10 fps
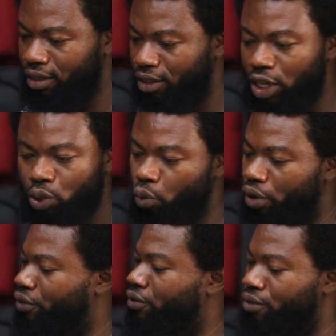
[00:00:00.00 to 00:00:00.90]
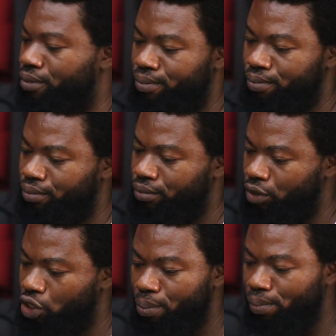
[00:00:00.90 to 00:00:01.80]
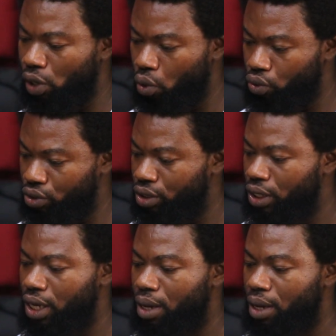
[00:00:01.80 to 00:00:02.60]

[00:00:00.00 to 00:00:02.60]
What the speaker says: not with your blows,